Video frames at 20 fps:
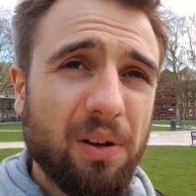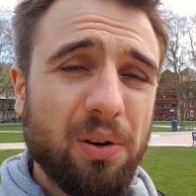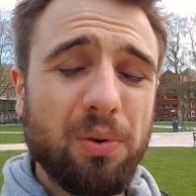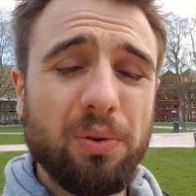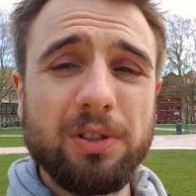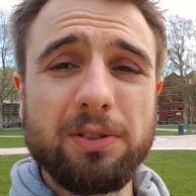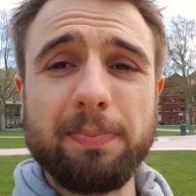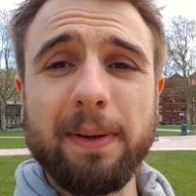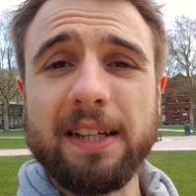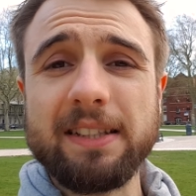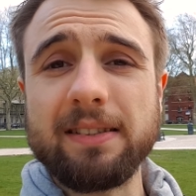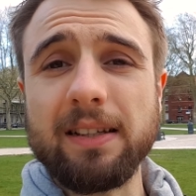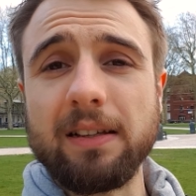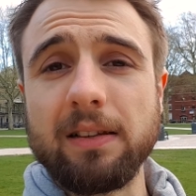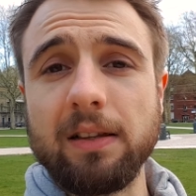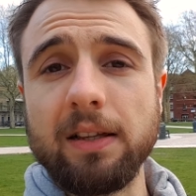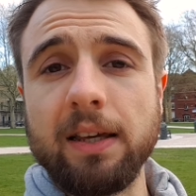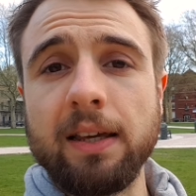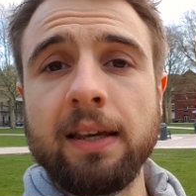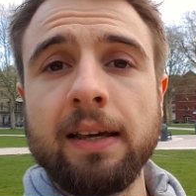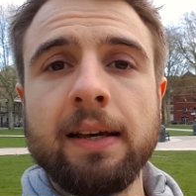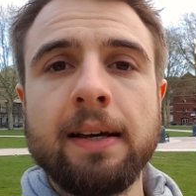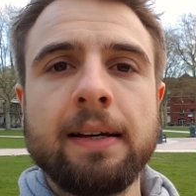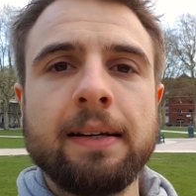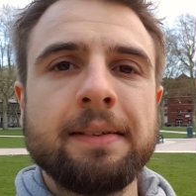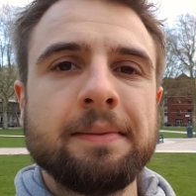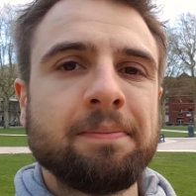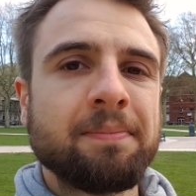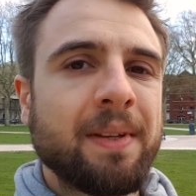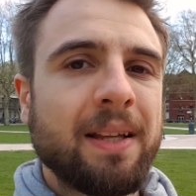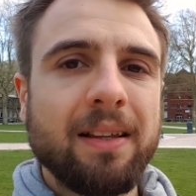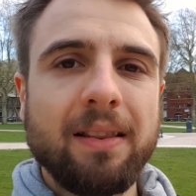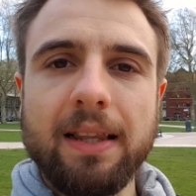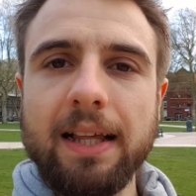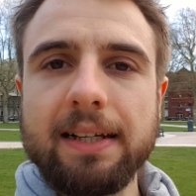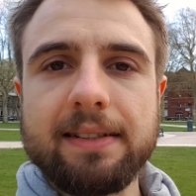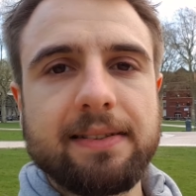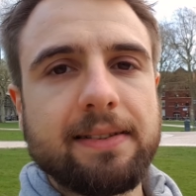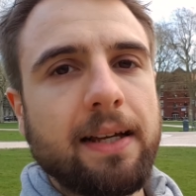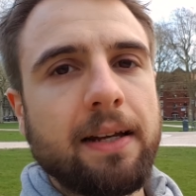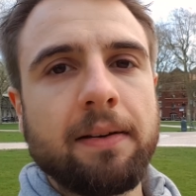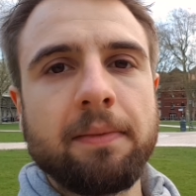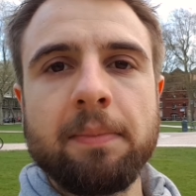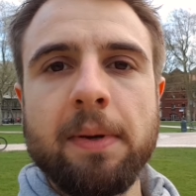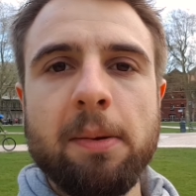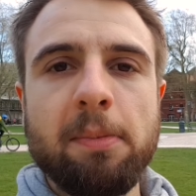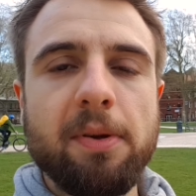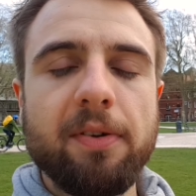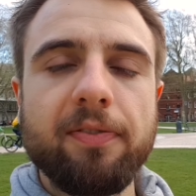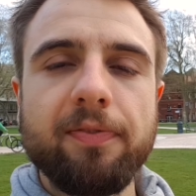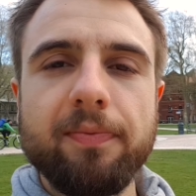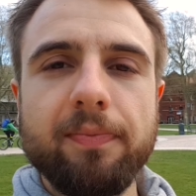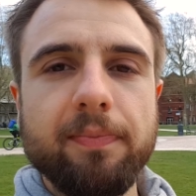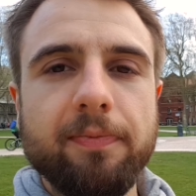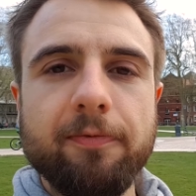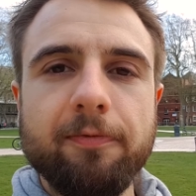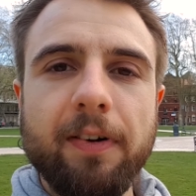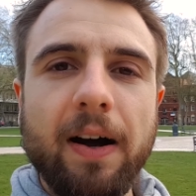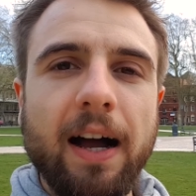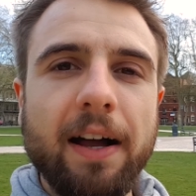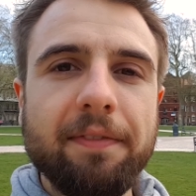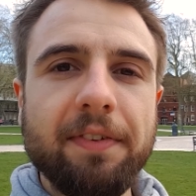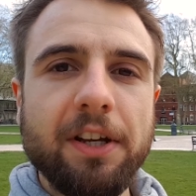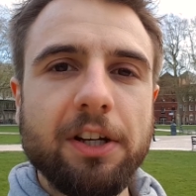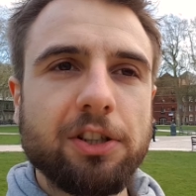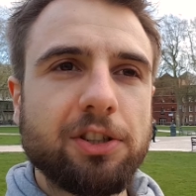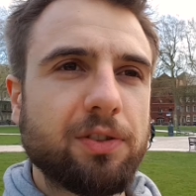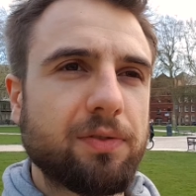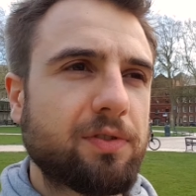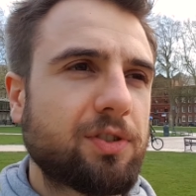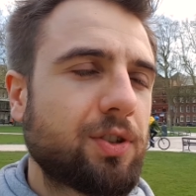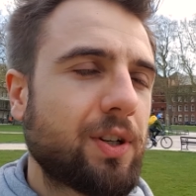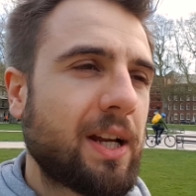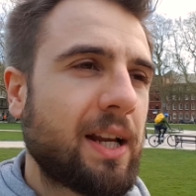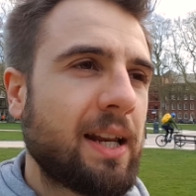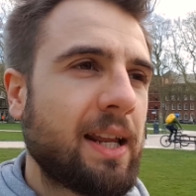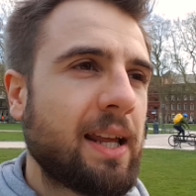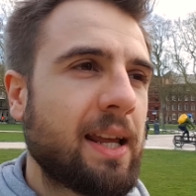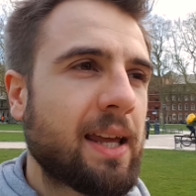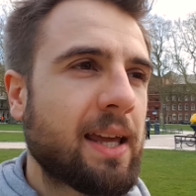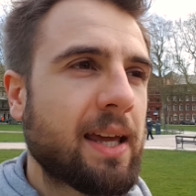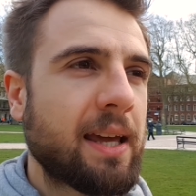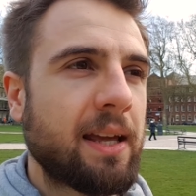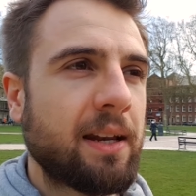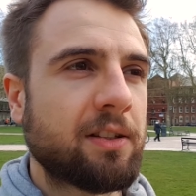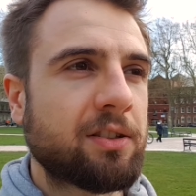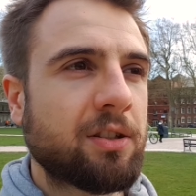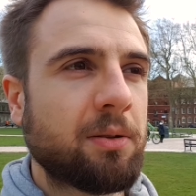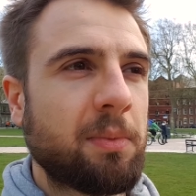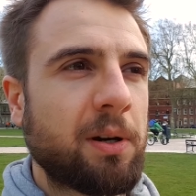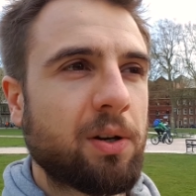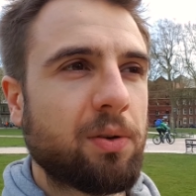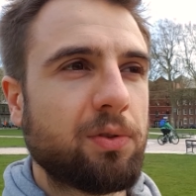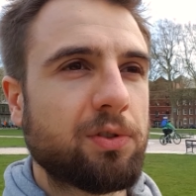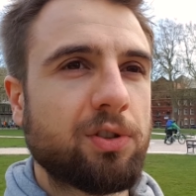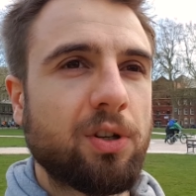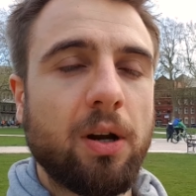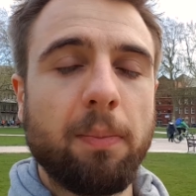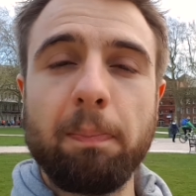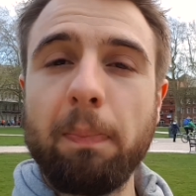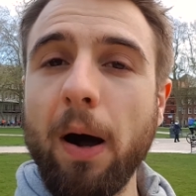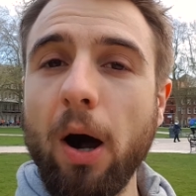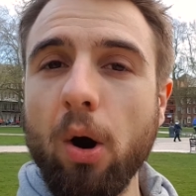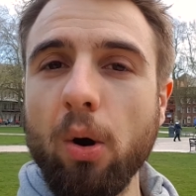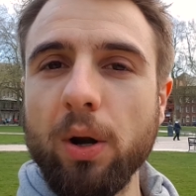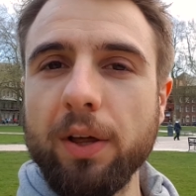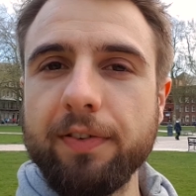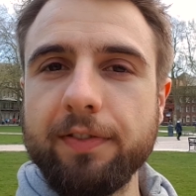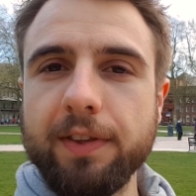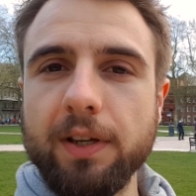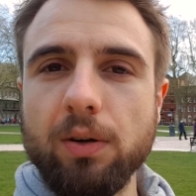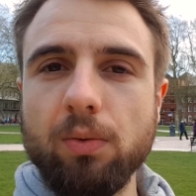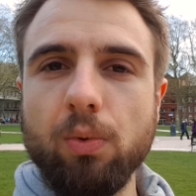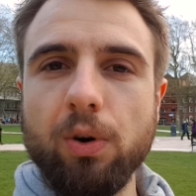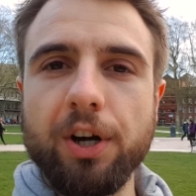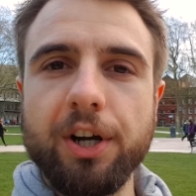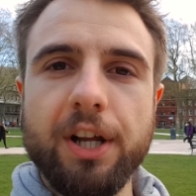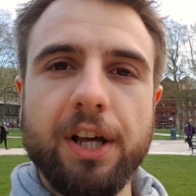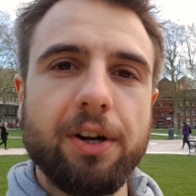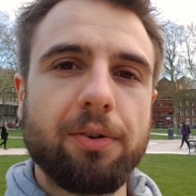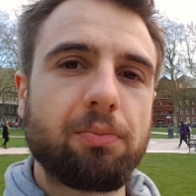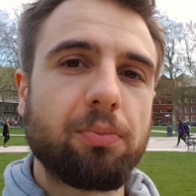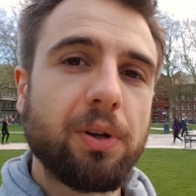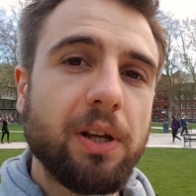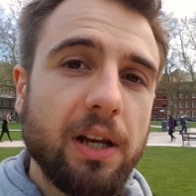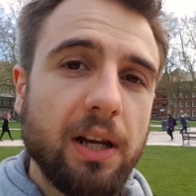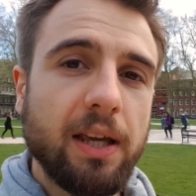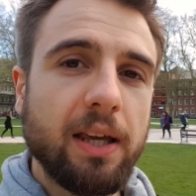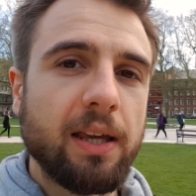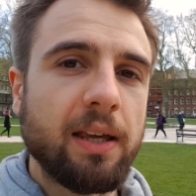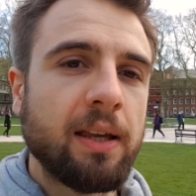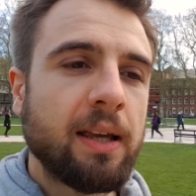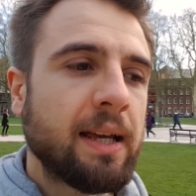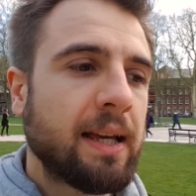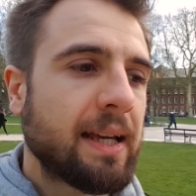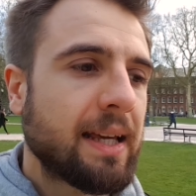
who's basically less than maybe five years of training and someone who's not a powerlifter where they're really